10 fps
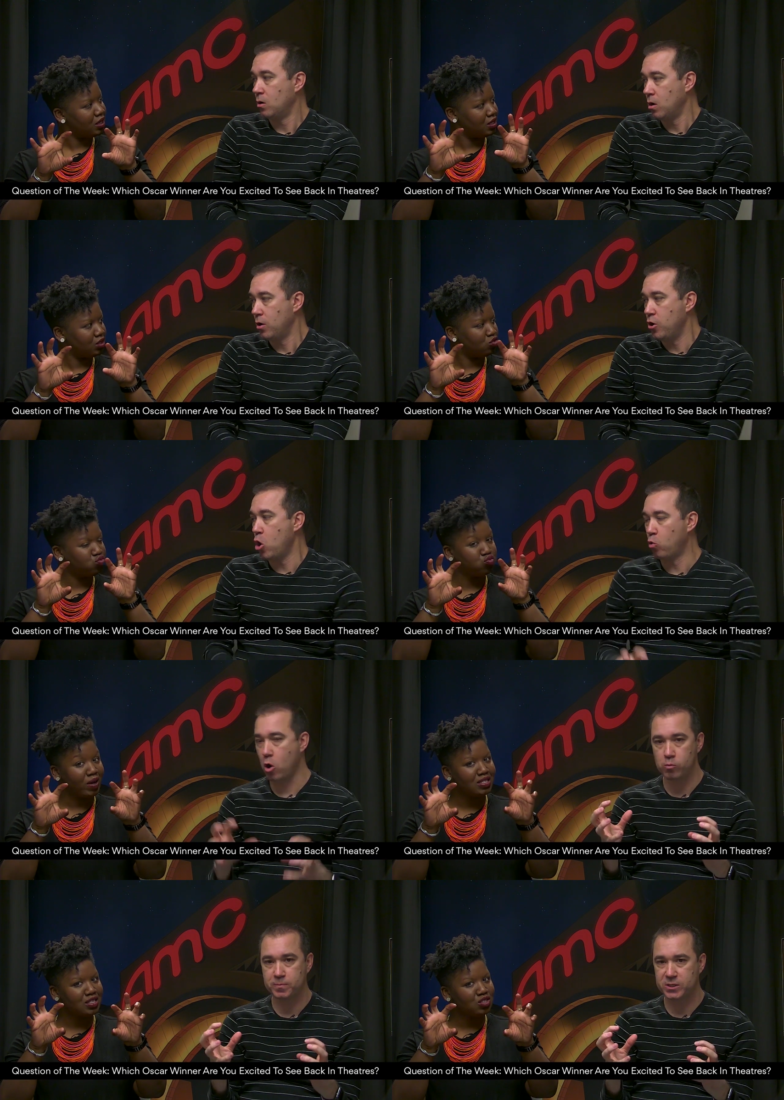Speaker 1: be like crazy no
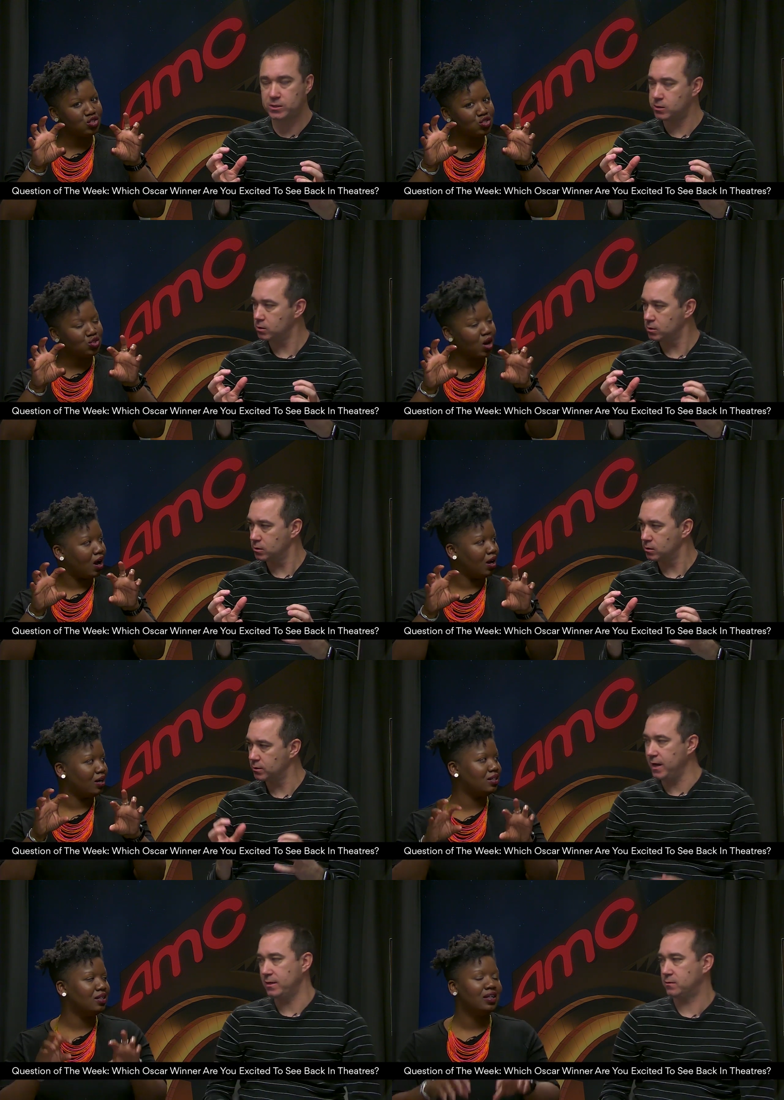ropes.
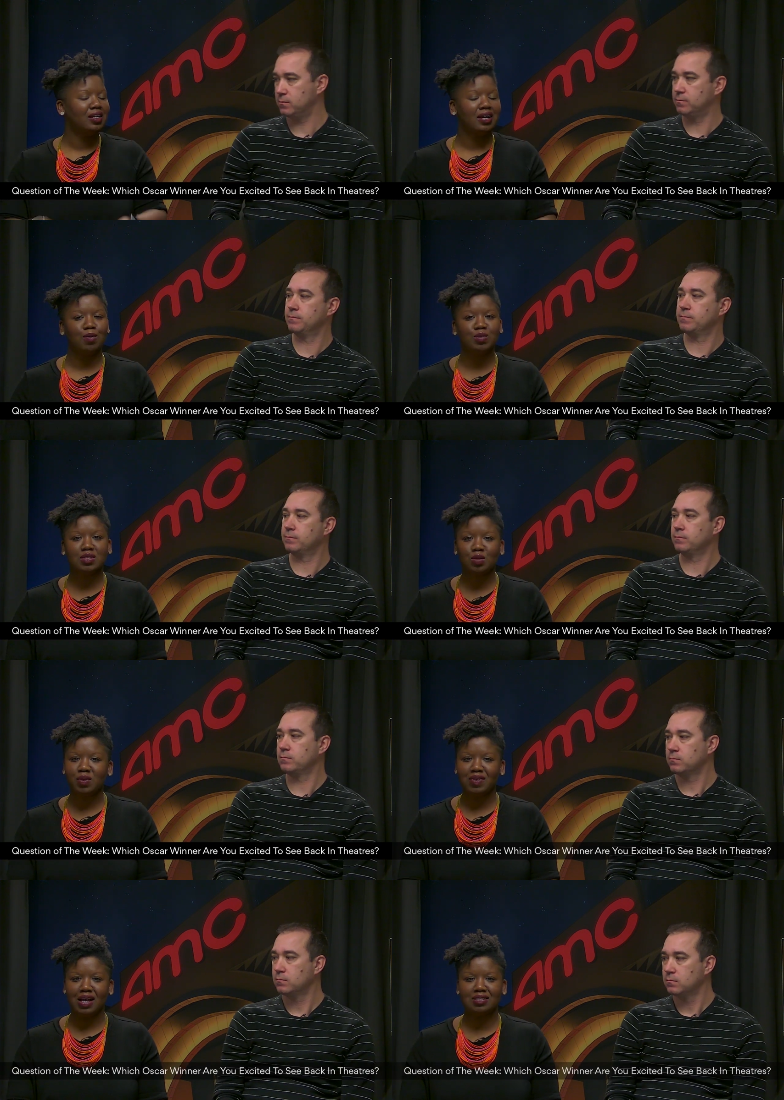strong. Yes. I'm
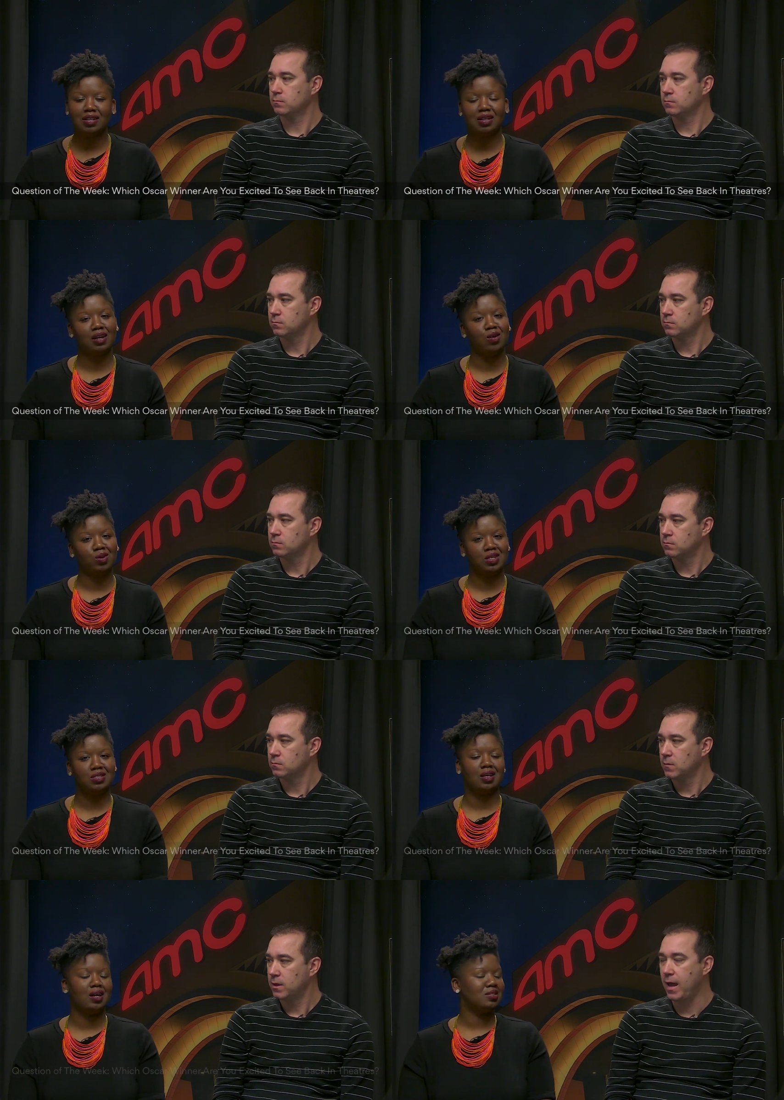super fascinated and I want to
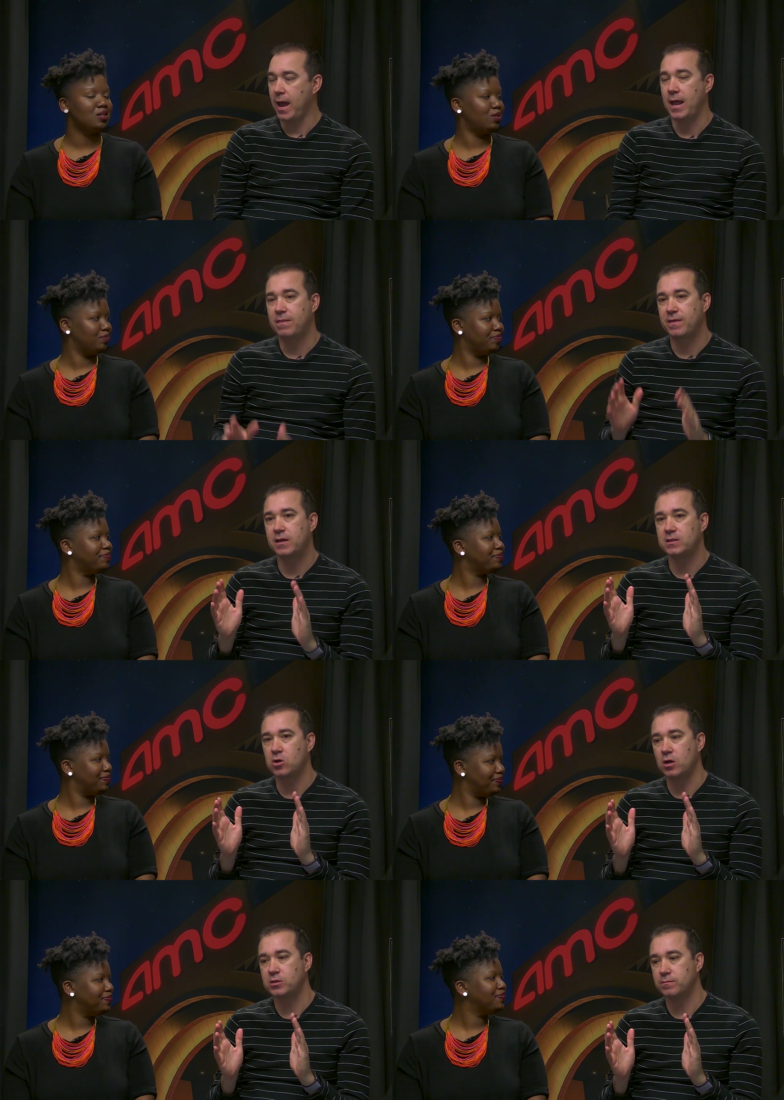see that.
Speaker 2: Yeah, and I think
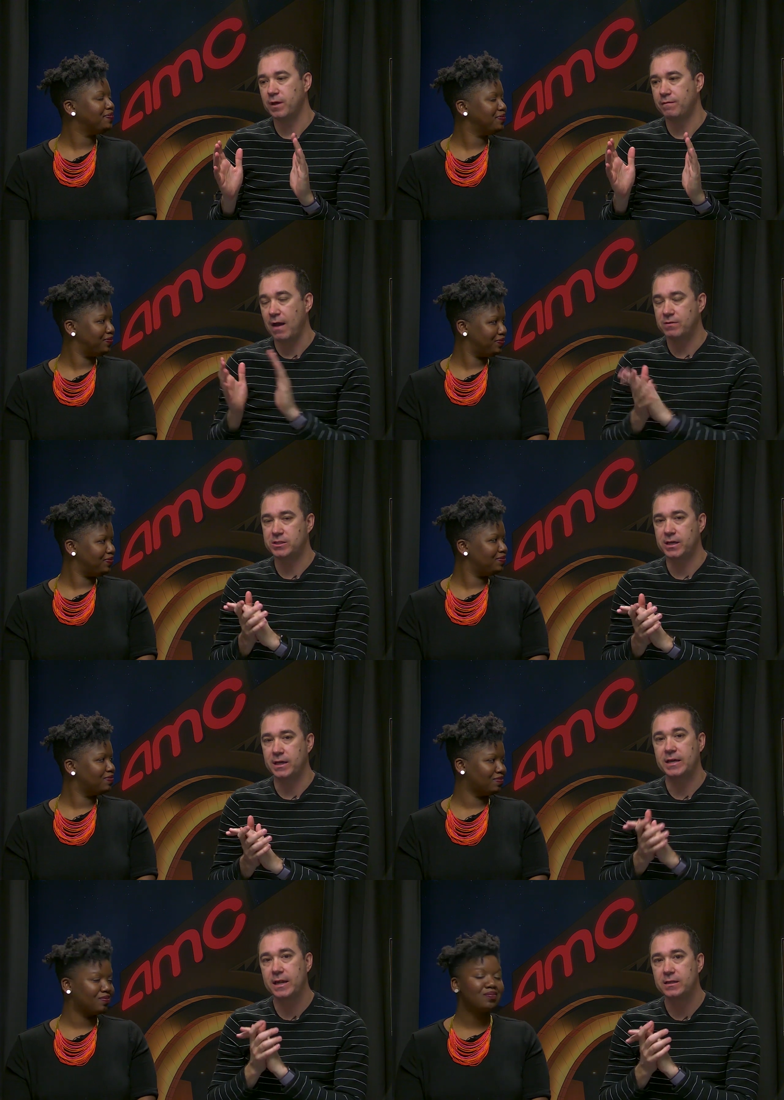it's awesome if you haven't seen
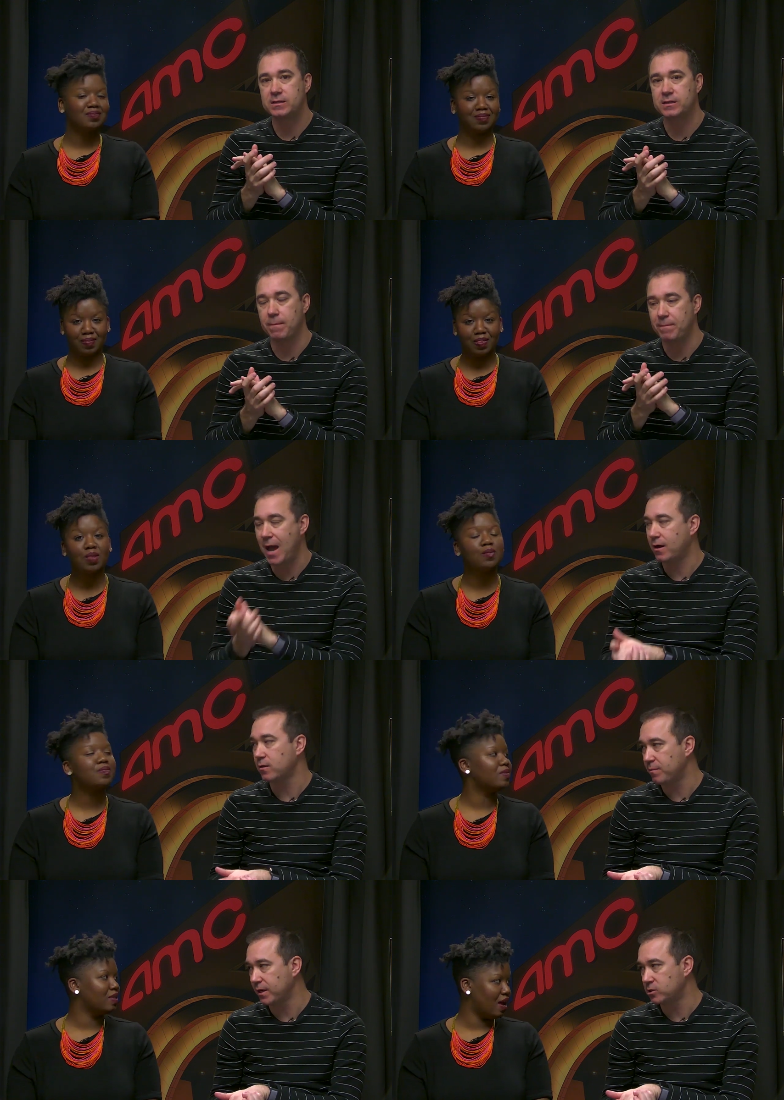it, getting to see it back
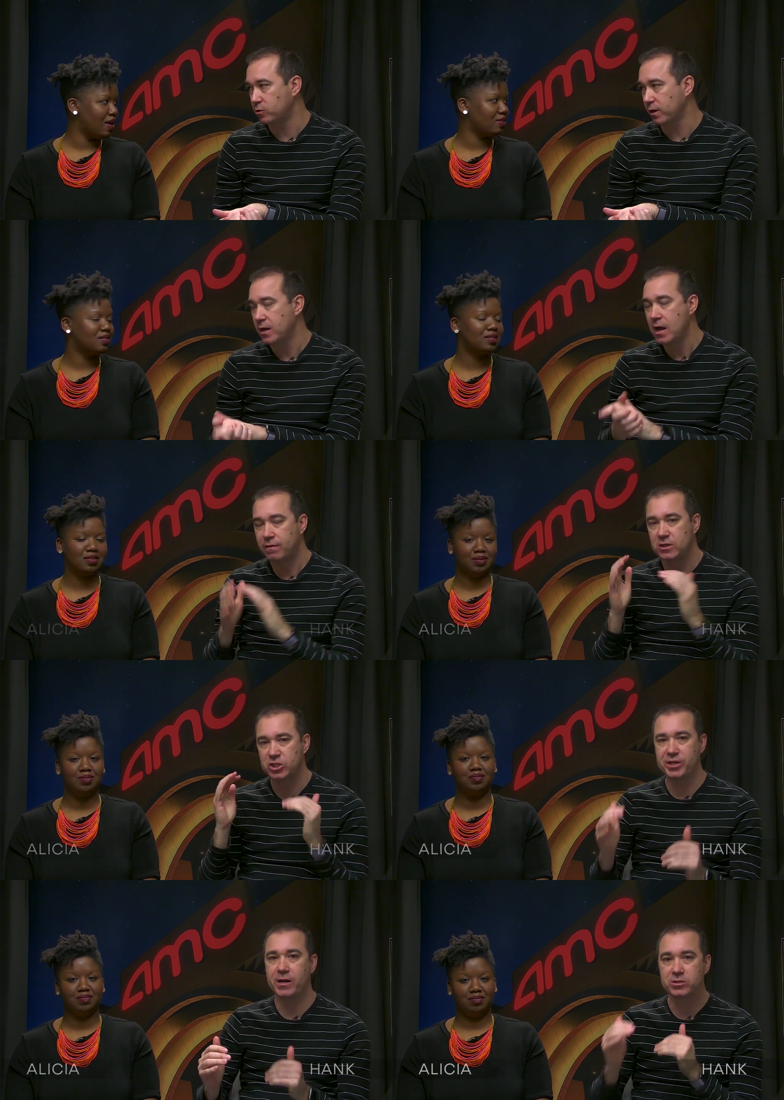on the big yes. screen. The
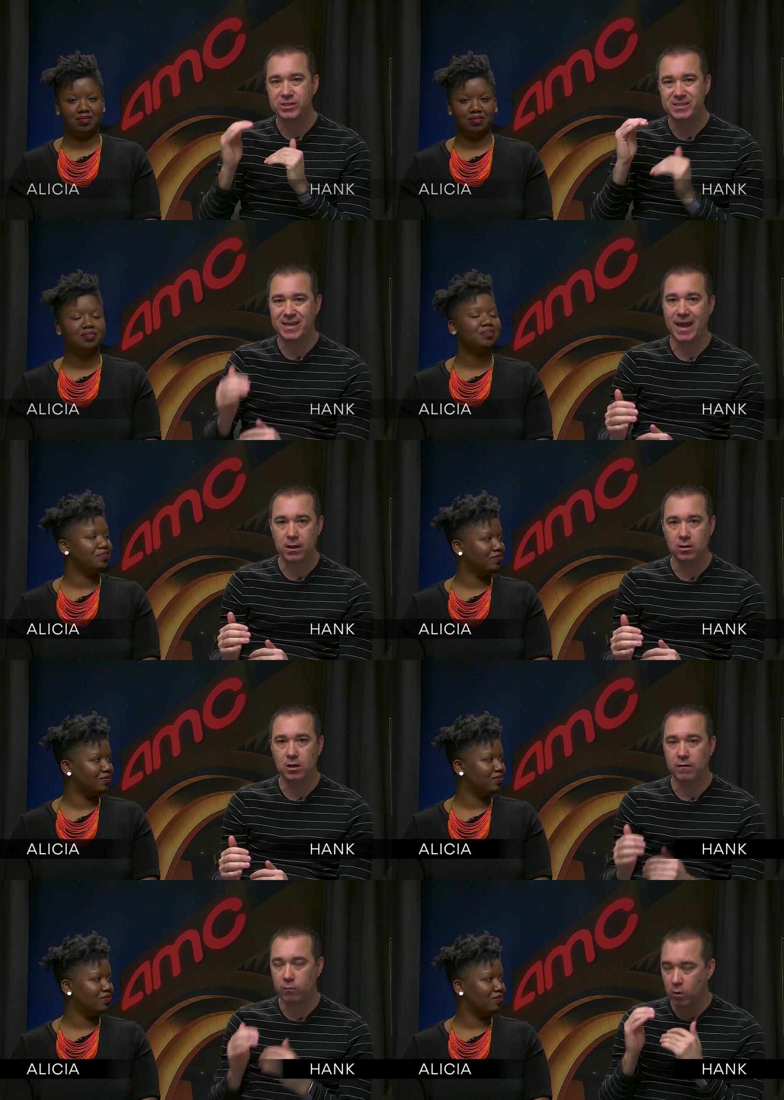sheer
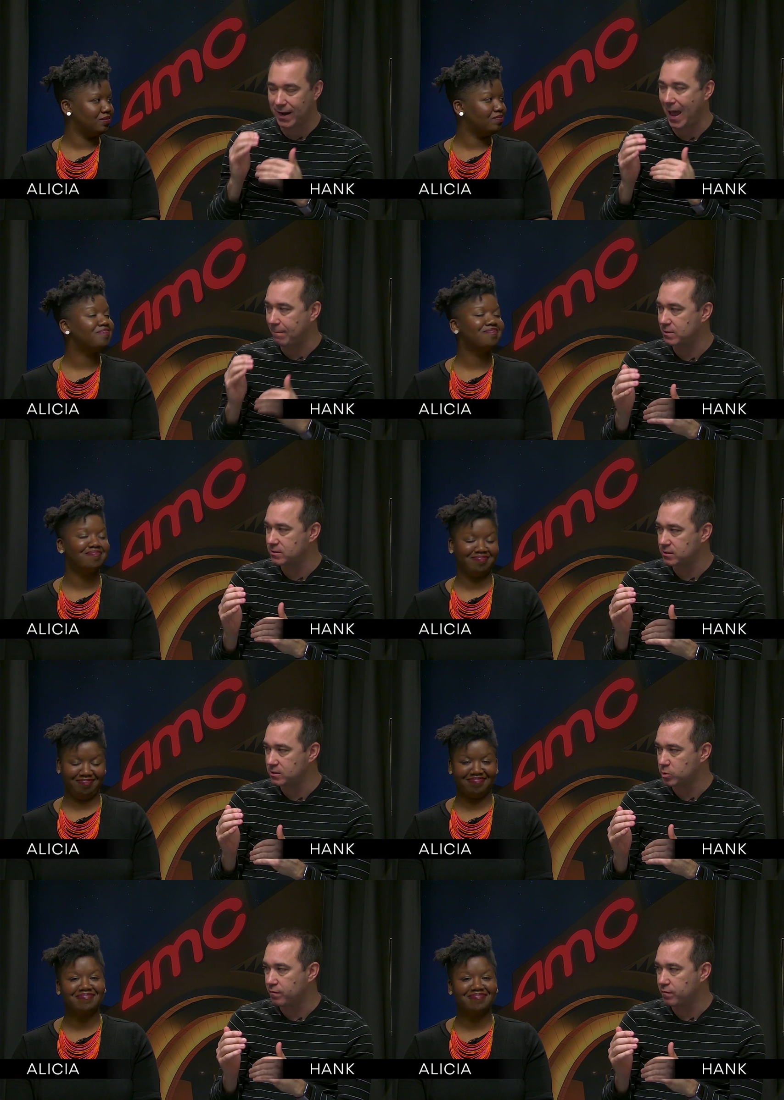scale of what happens in this